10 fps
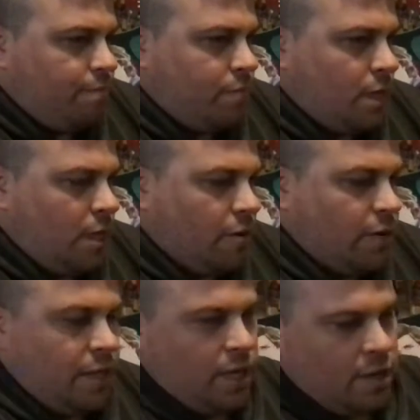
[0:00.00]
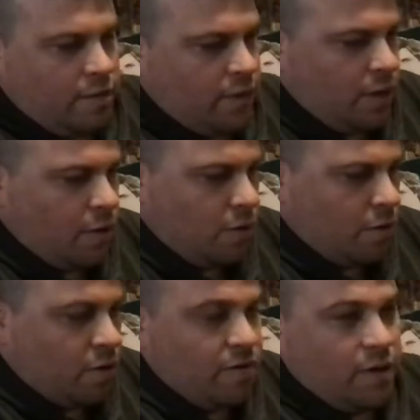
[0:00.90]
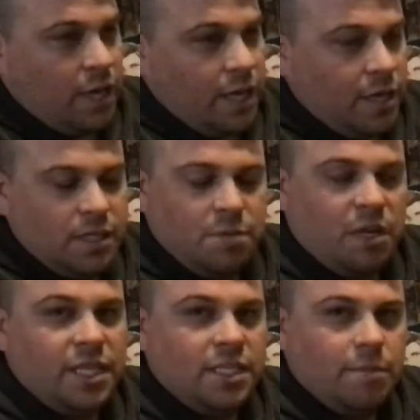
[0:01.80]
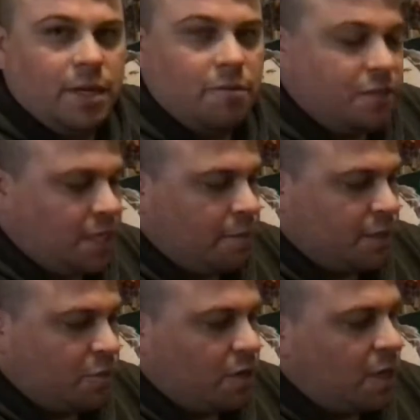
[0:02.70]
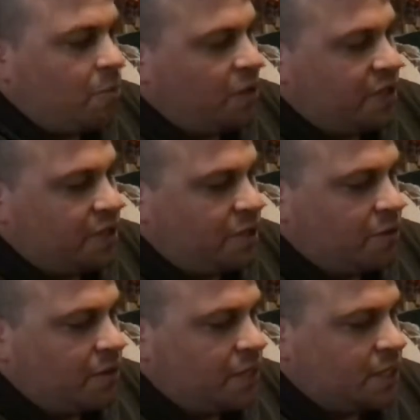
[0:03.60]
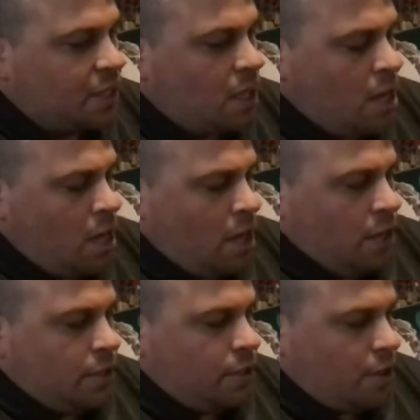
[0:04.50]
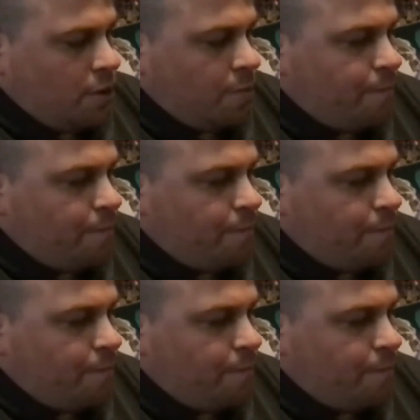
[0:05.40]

either at the end of the video or if I splice them in. We'll see how much work I'm willing to do on this. So